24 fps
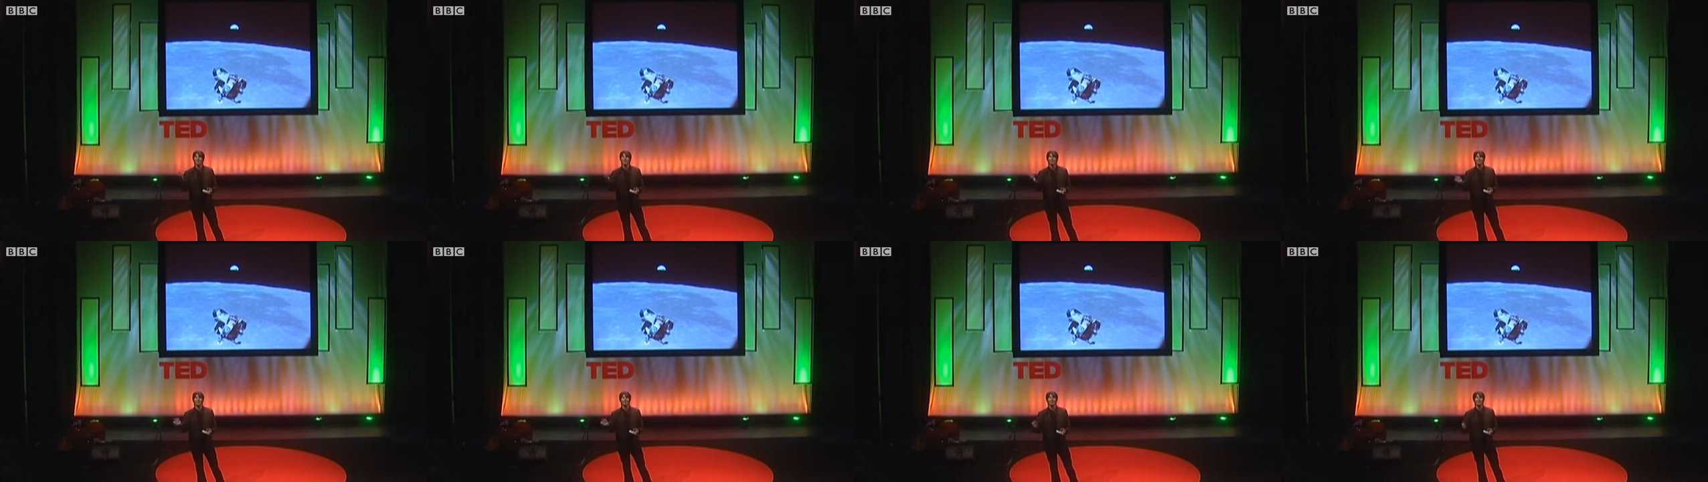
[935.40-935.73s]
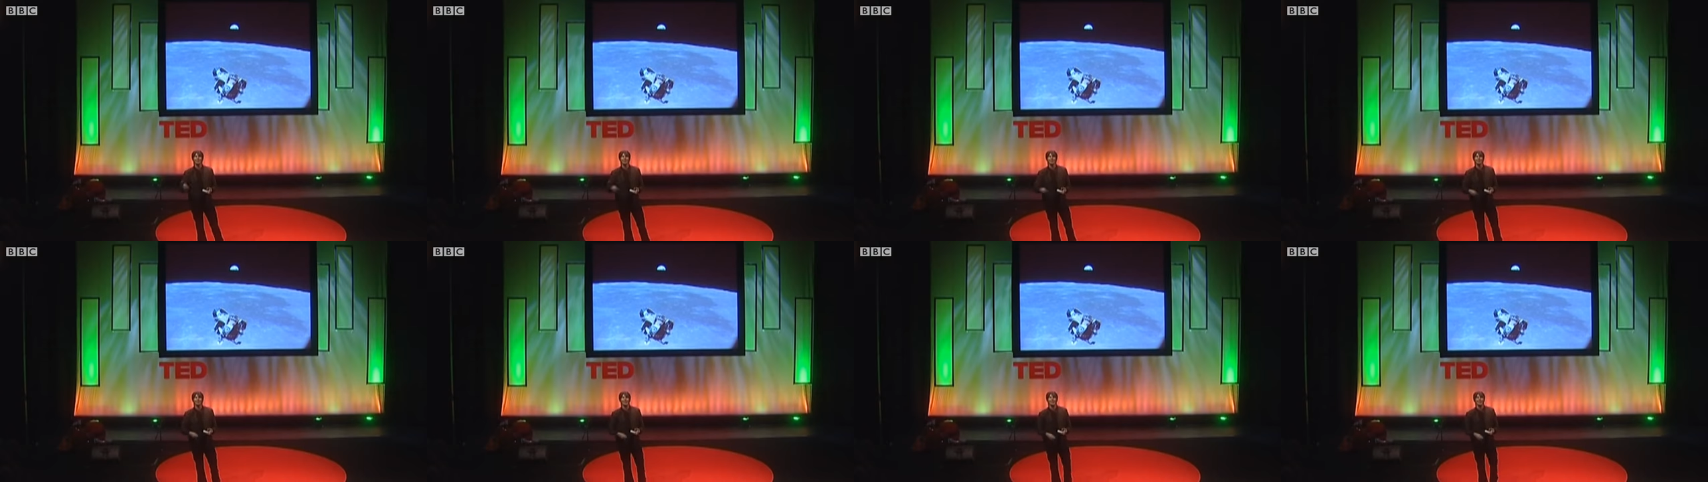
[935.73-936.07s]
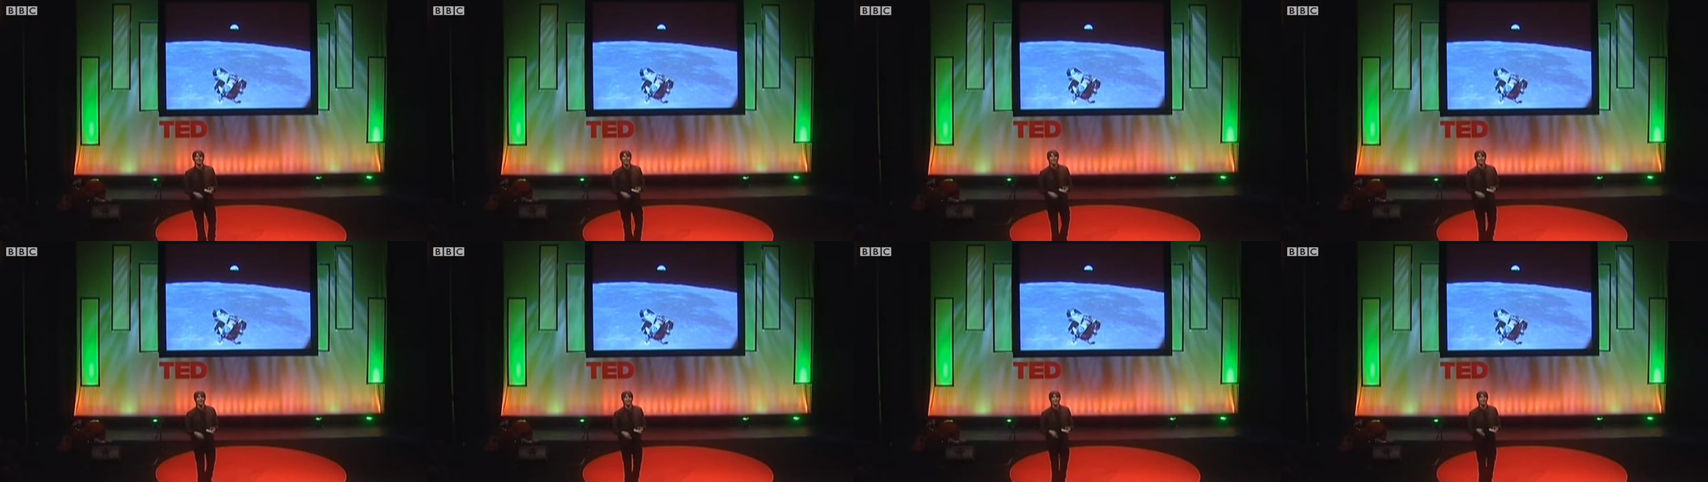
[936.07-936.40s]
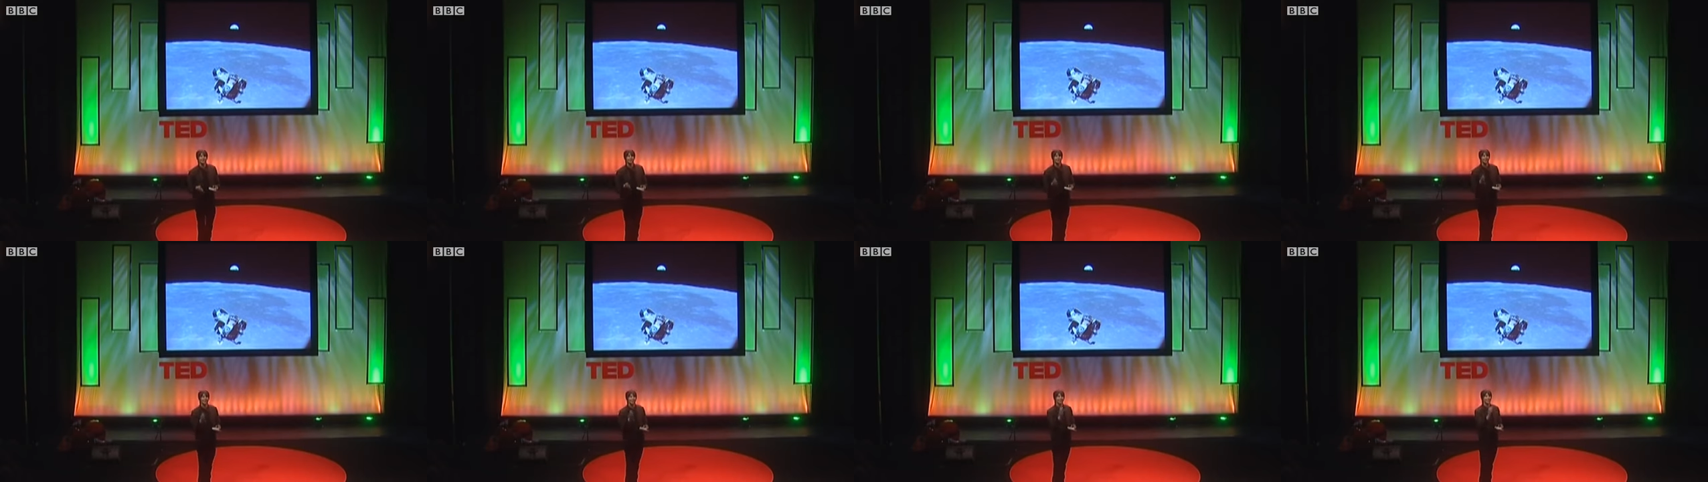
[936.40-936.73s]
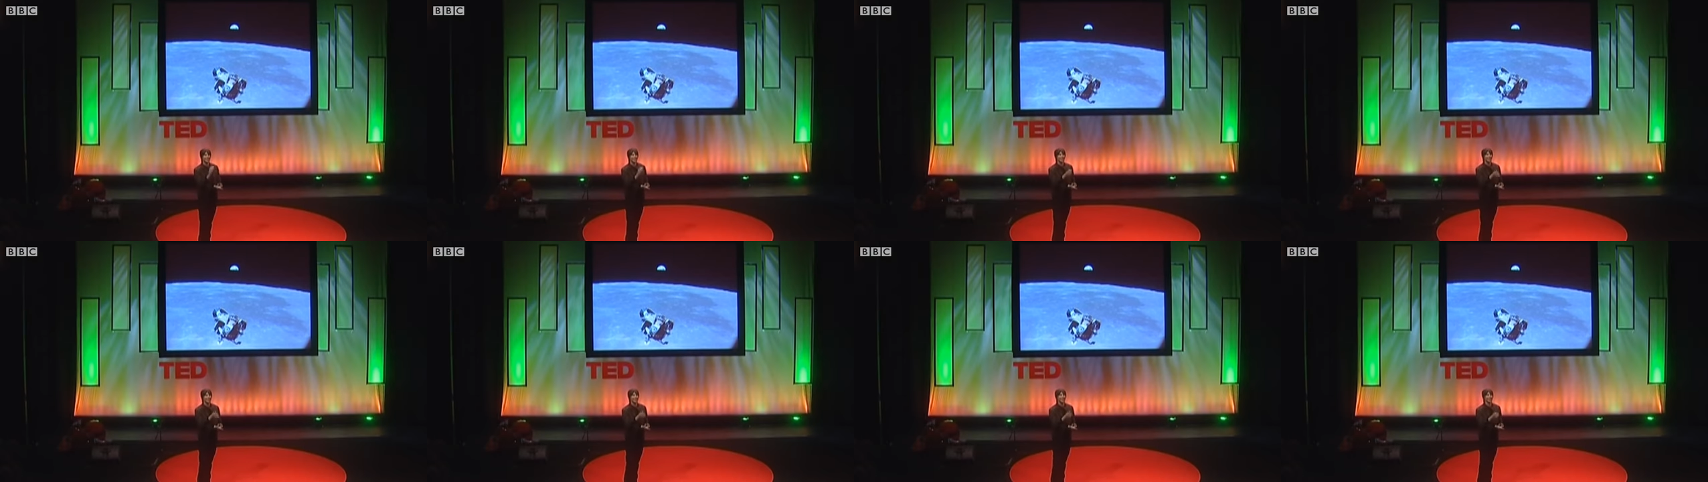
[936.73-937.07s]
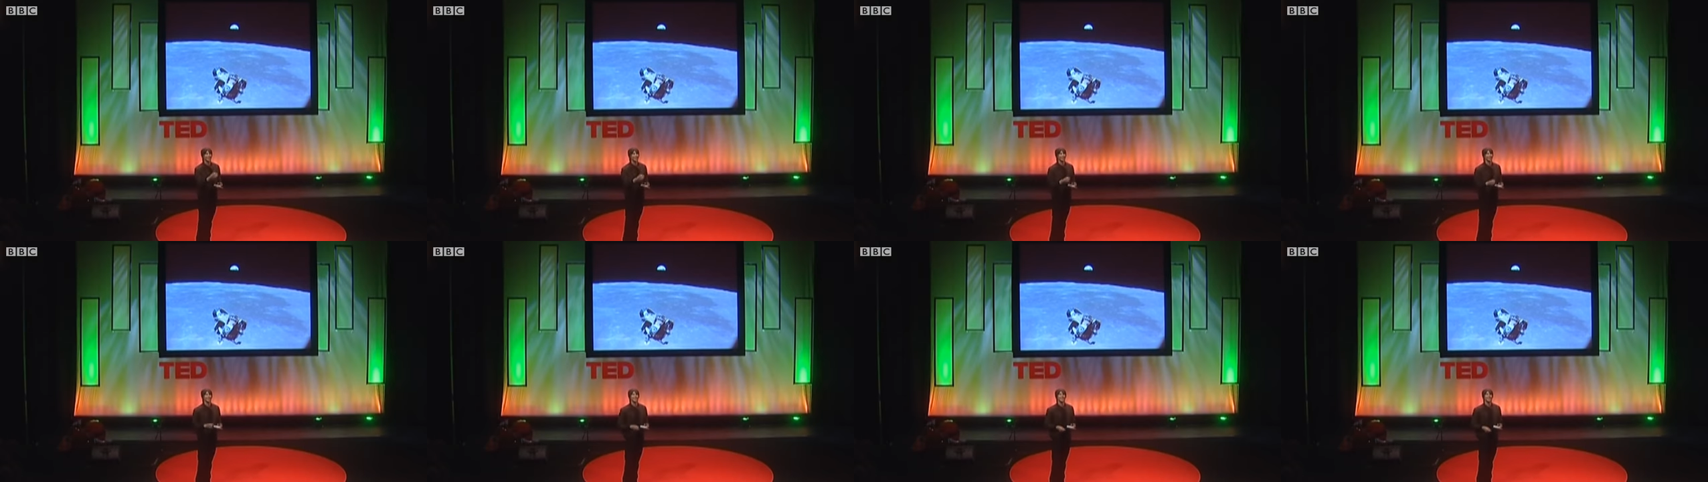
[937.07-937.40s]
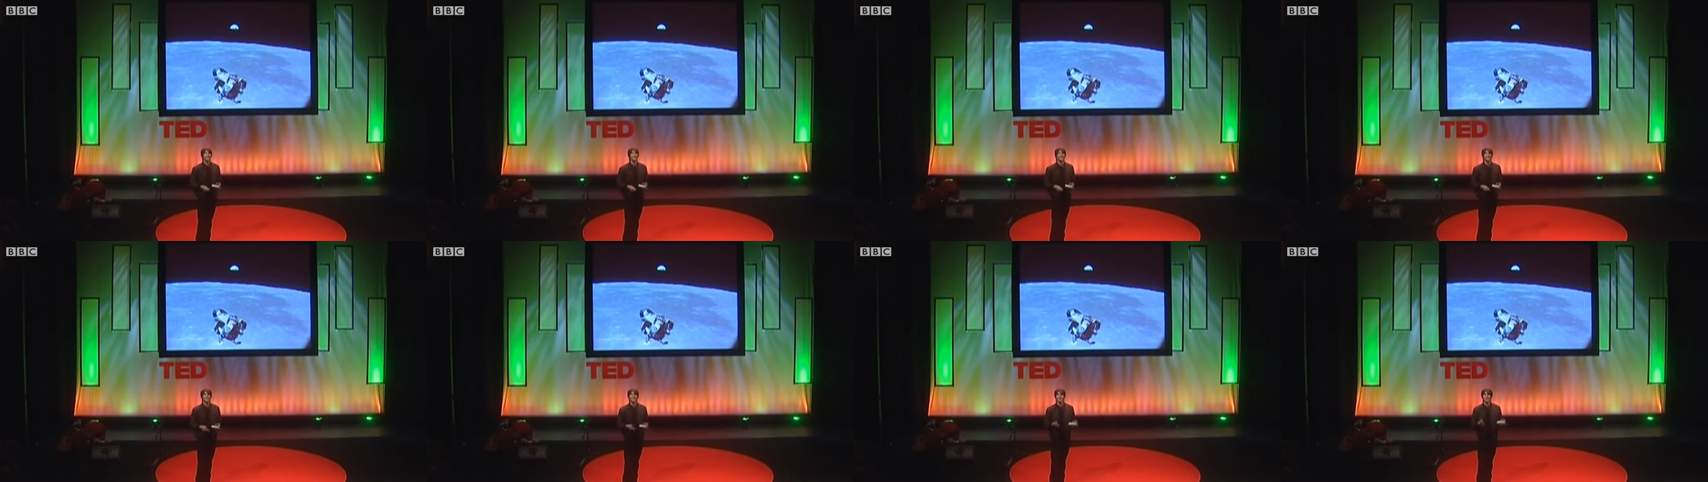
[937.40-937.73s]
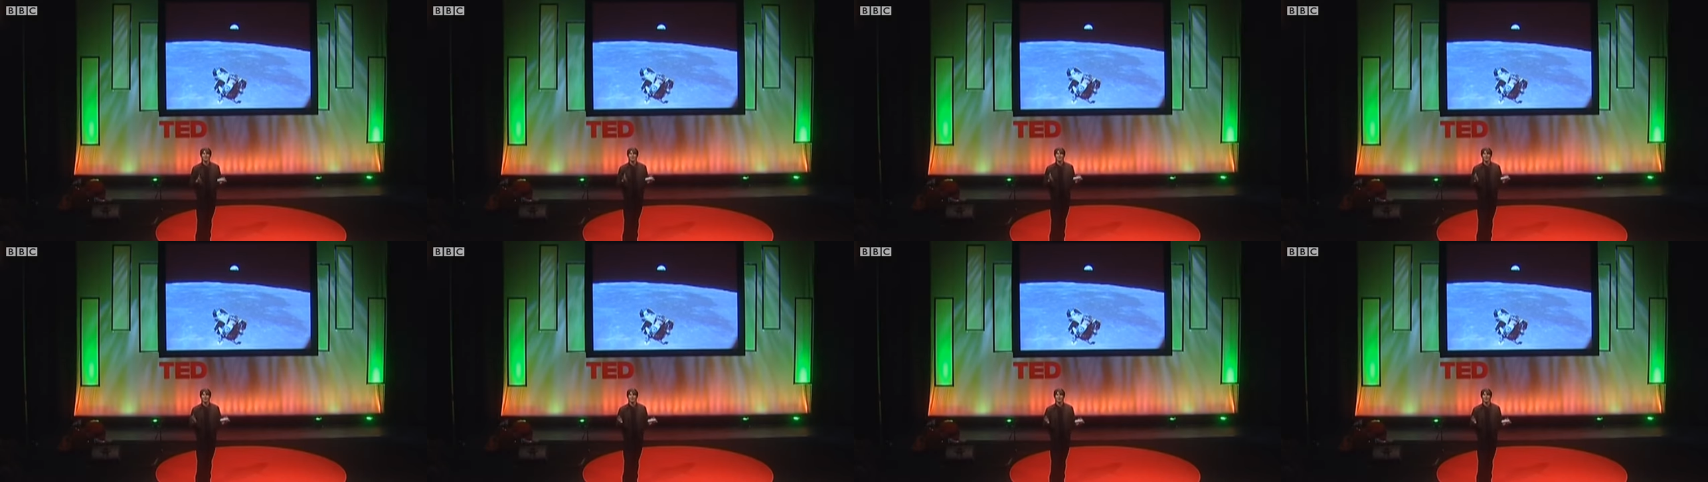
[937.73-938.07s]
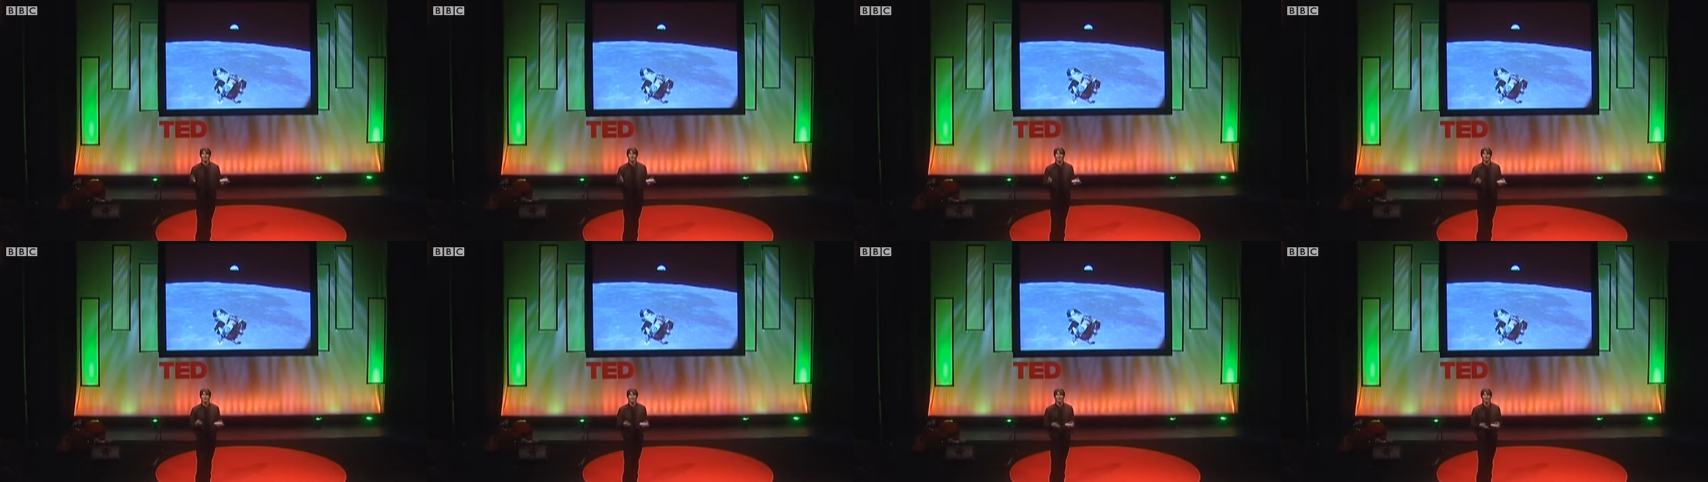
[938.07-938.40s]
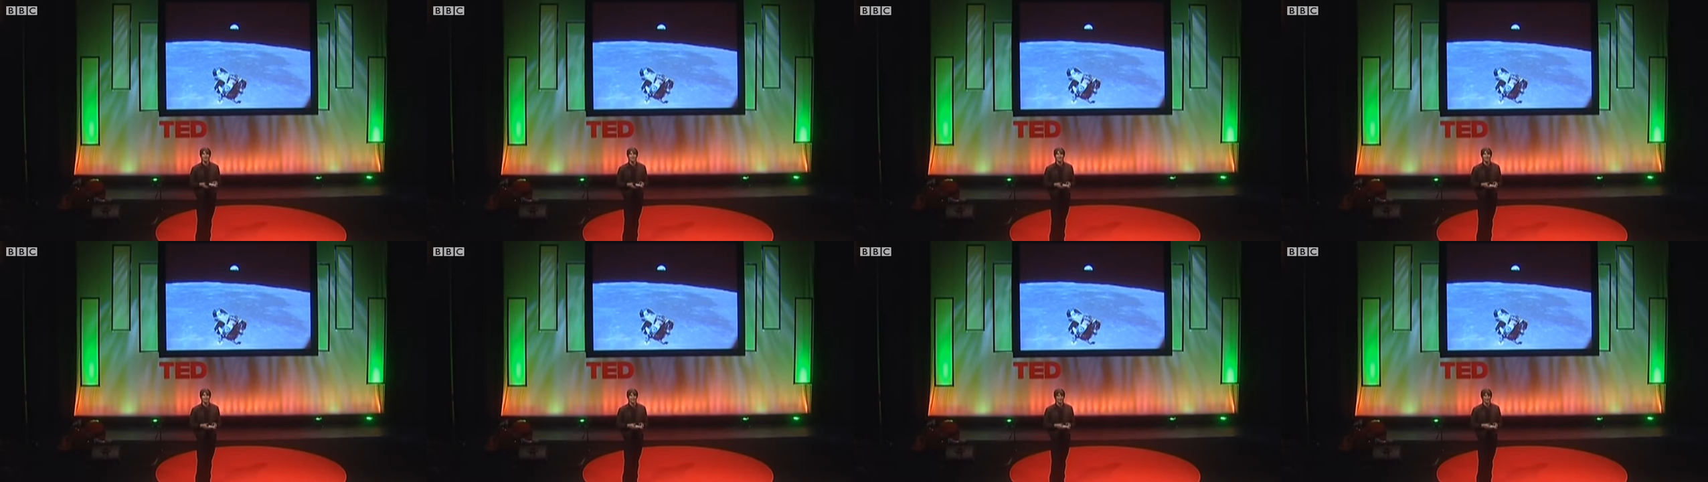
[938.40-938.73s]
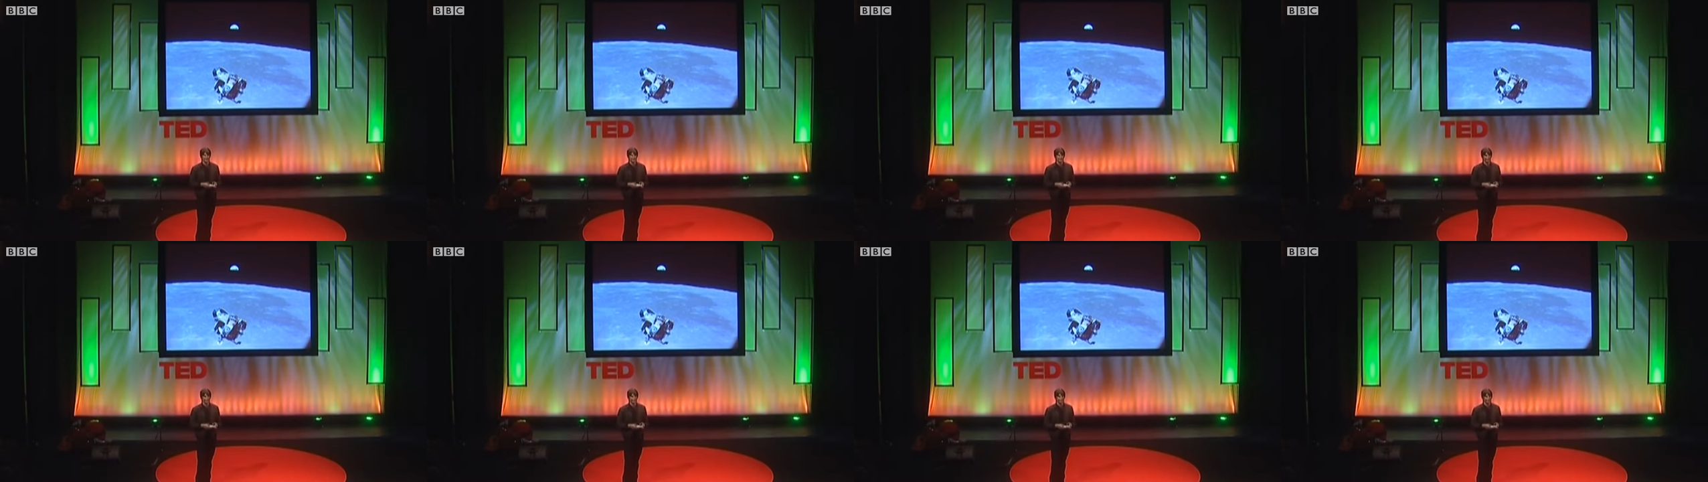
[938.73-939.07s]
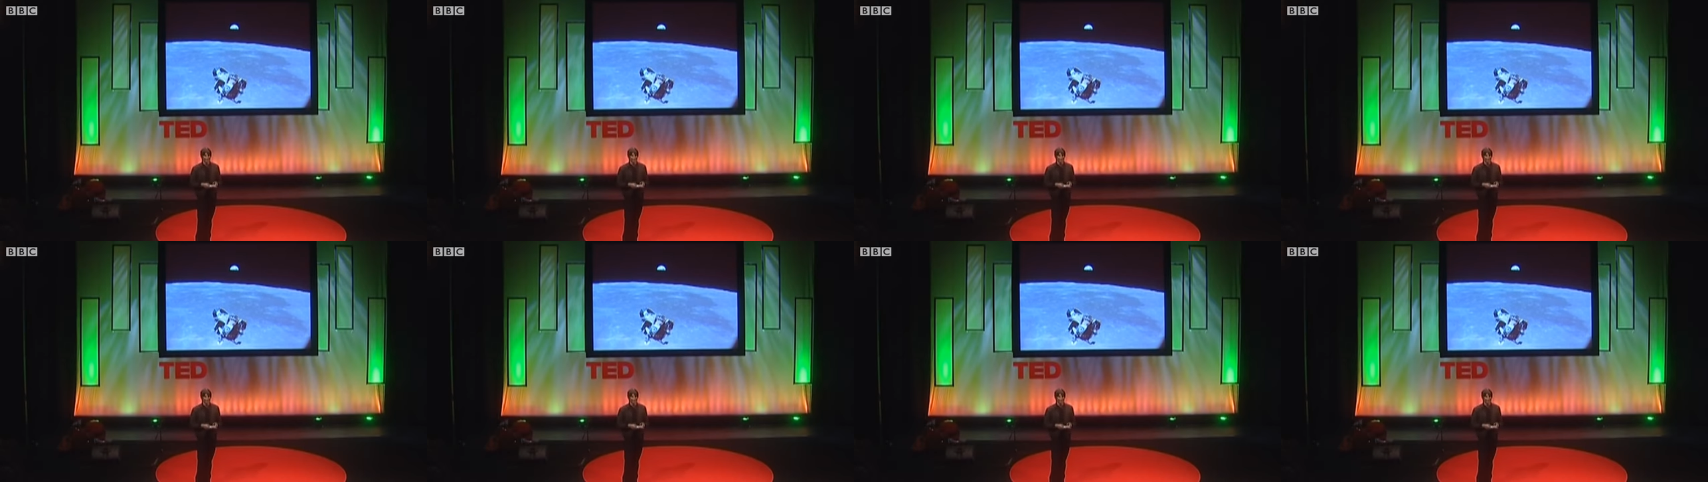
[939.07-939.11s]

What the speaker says: Nobody's mouth can be seen.